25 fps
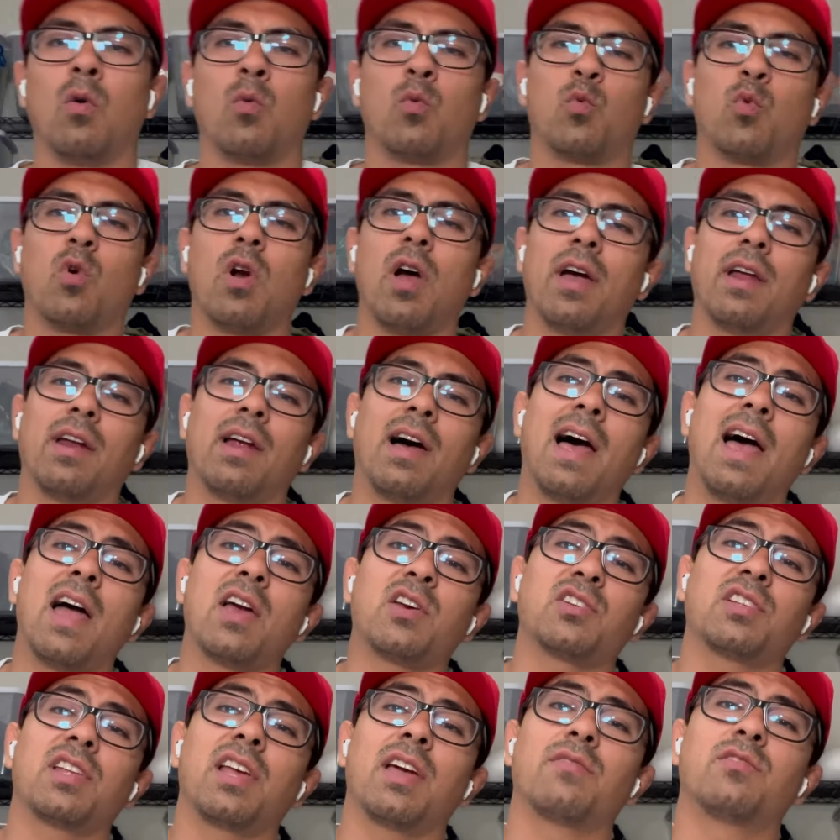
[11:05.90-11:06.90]
right, I
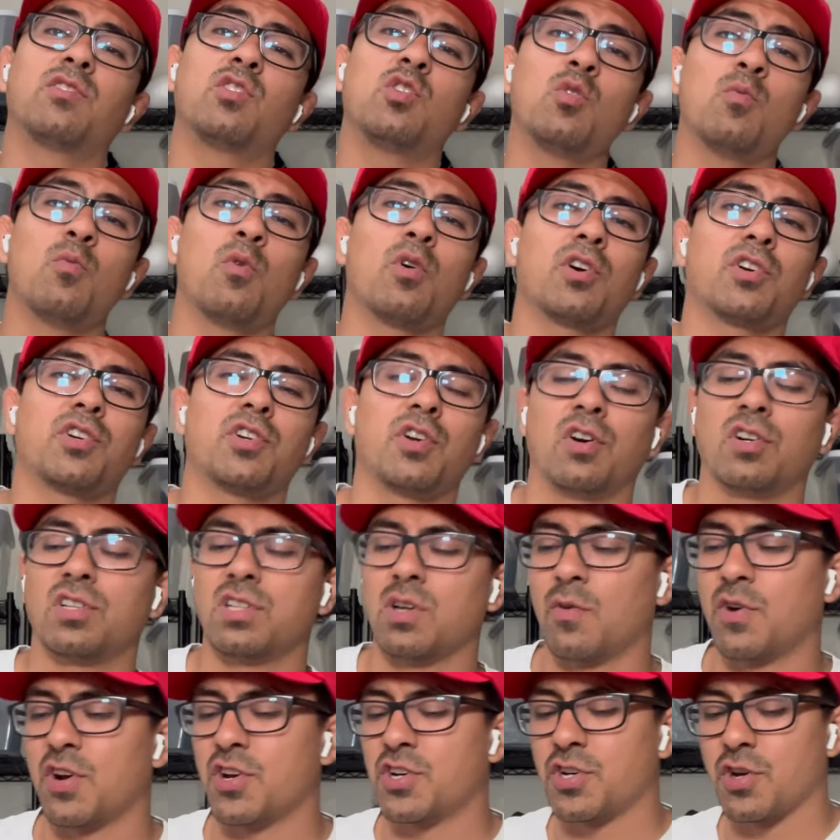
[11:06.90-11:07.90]
actually have 2 more shirts I
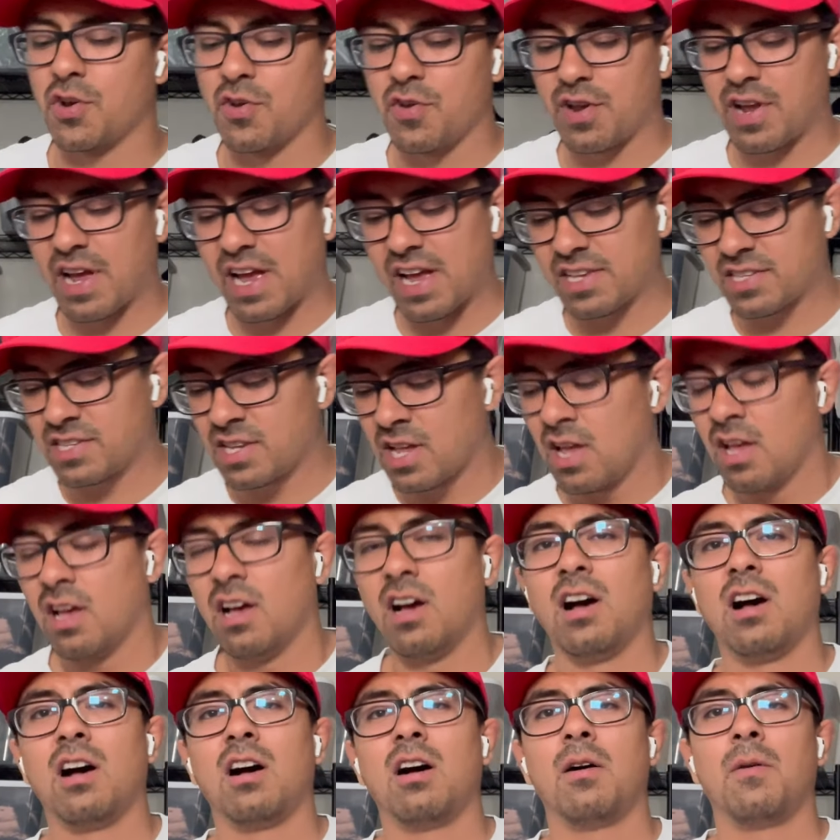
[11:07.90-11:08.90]
want to show you guys.
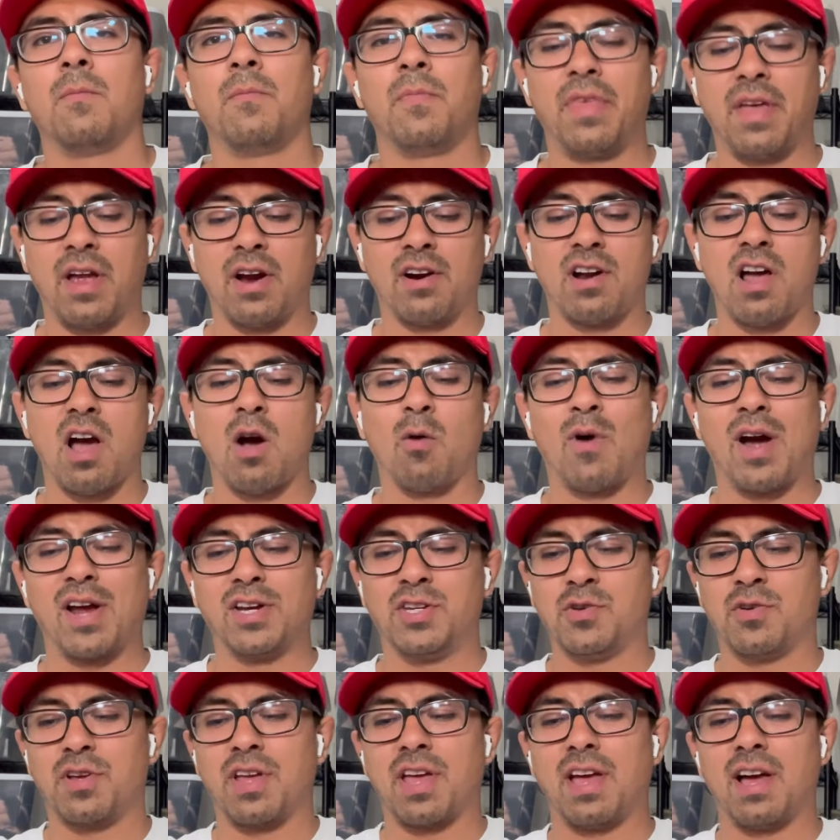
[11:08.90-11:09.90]
They are not
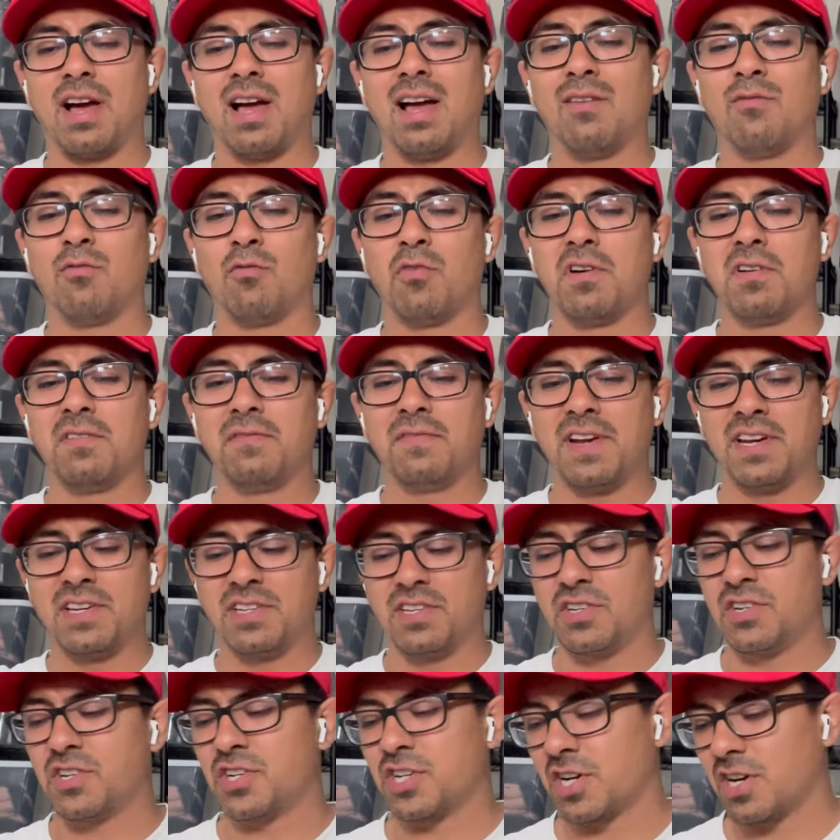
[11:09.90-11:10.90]
Y2K. I have one
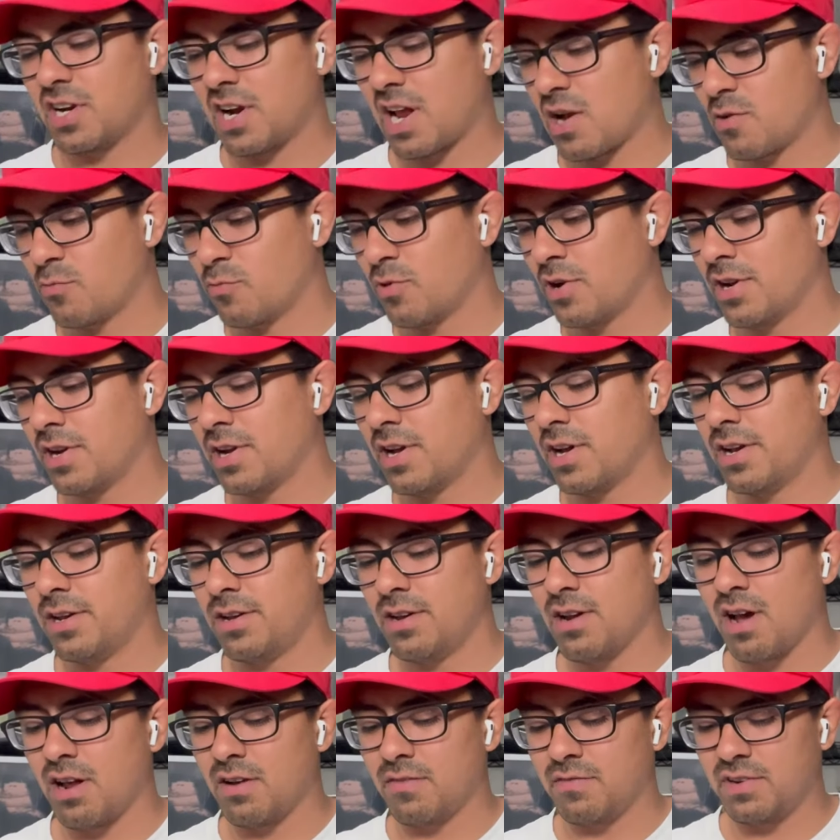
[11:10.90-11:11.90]
vintage shirt and one
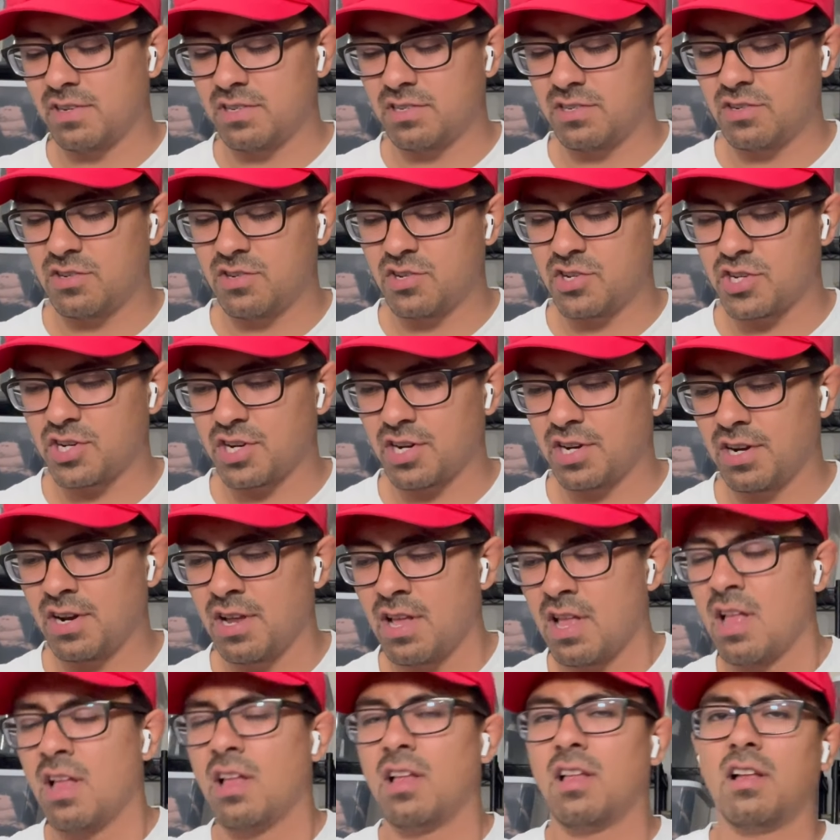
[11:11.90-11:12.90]
non-vintage shirt.
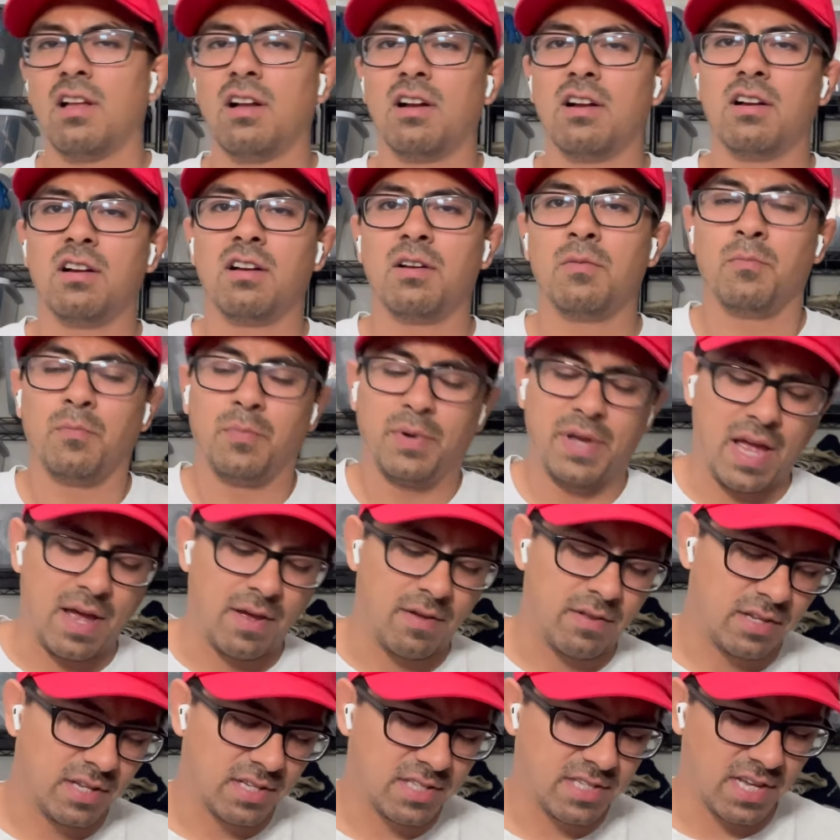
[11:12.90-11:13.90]
But yeah,
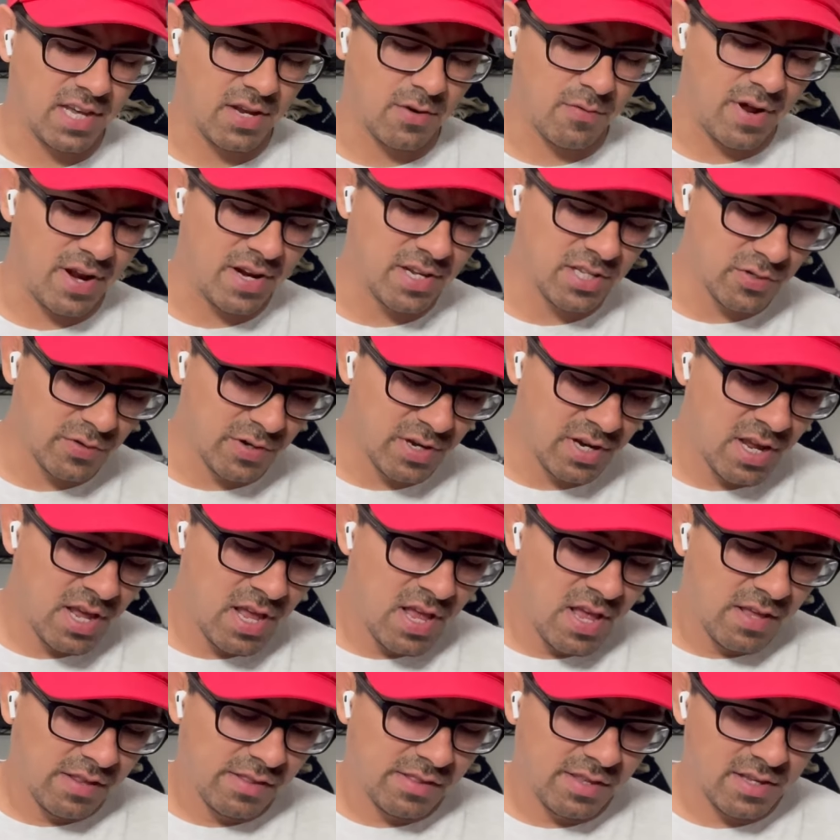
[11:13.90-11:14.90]
let's get right into it.
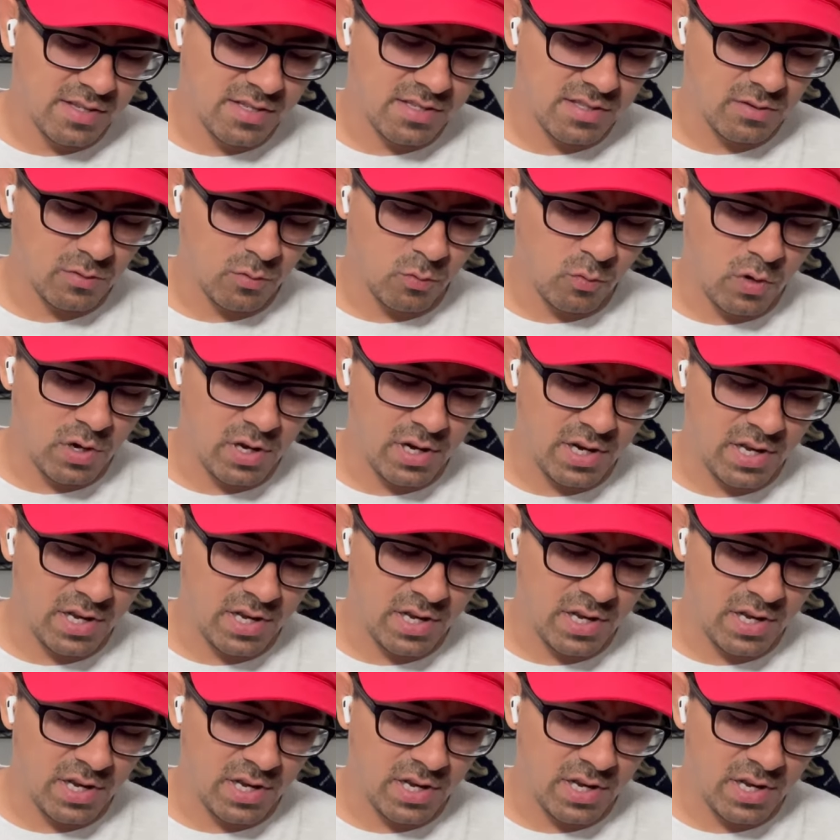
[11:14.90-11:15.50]
This one